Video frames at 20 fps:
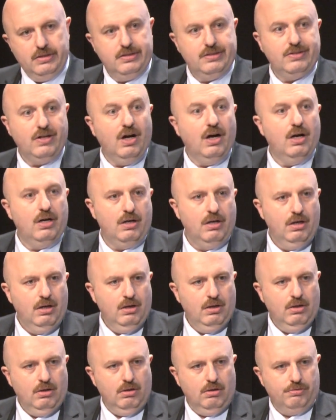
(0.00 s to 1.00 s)
star
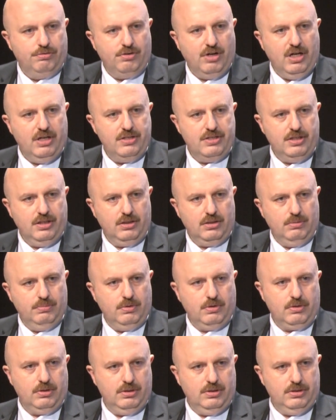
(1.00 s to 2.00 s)
of rising
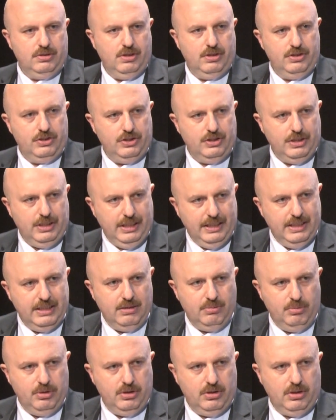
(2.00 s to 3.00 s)
democratization in
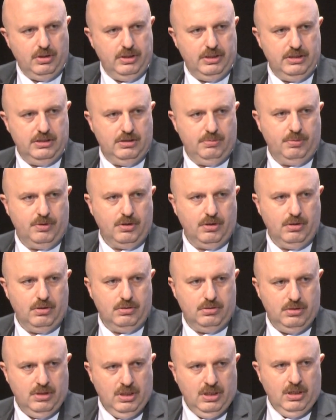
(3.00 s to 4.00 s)
the Middle East,
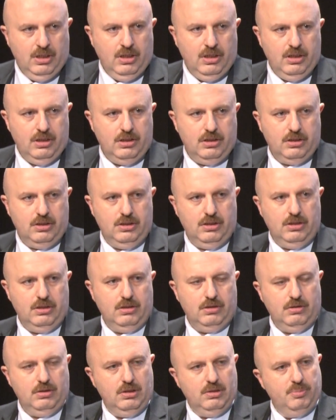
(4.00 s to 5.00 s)
because
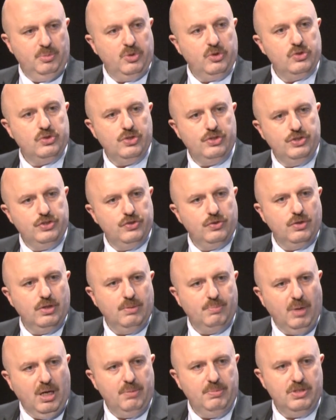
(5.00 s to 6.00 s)
the
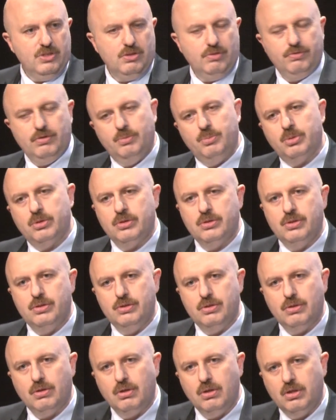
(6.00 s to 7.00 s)
procedural, by means of the
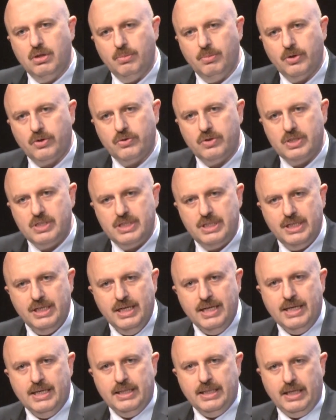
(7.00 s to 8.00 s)
procedural democracy,
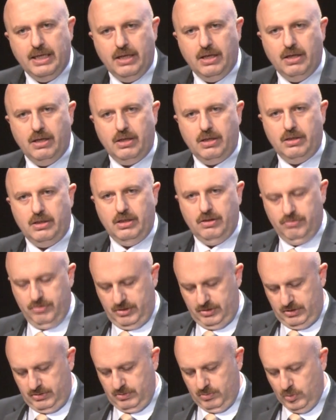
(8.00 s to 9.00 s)
they are
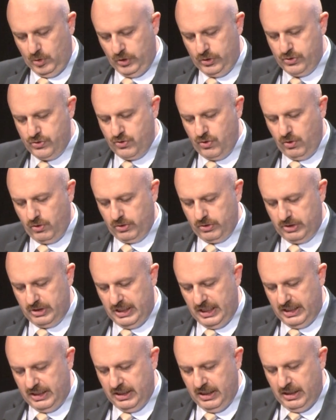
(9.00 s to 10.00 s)
even more stronger
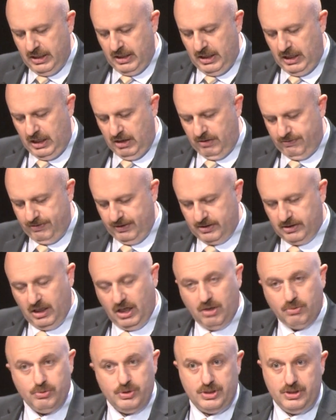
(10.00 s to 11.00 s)
than
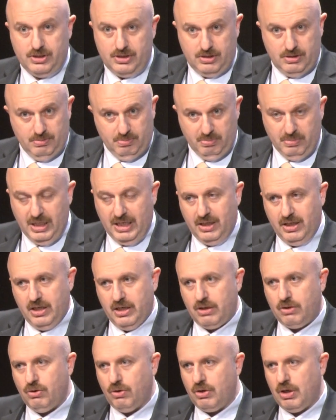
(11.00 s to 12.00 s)
Al-Fatah, which is mainly
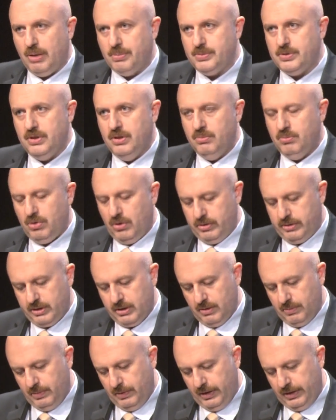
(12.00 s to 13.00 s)
a corrupt
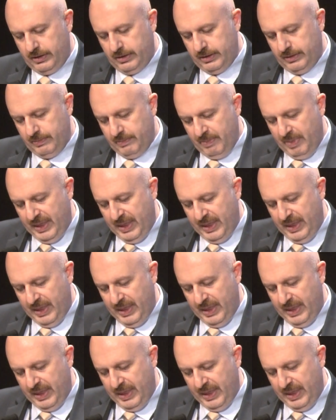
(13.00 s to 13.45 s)
political party.